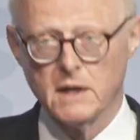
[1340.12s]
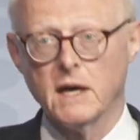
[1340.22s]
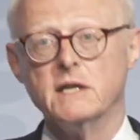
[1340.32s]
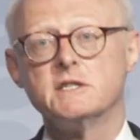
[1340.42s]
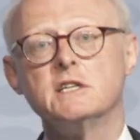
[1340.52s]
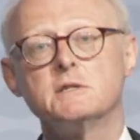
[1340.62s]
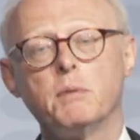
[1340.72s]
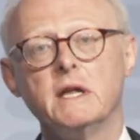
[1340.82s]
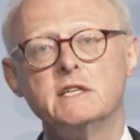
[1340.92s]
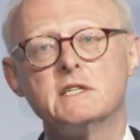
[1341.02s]
And since
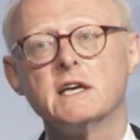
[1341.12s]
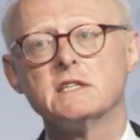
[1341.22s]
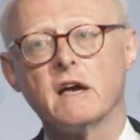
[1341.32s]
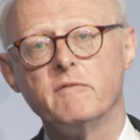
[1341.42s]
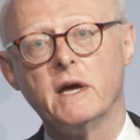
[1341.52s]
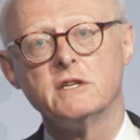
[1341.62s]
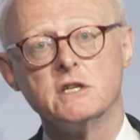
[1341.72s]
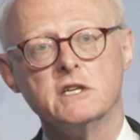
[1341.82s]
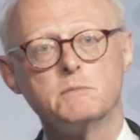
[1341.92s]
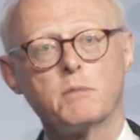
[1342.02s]
policing, as I've
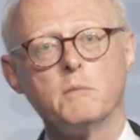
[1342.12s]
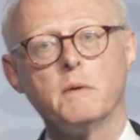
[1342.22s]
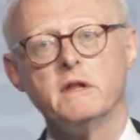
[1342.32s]
mentioned, is probably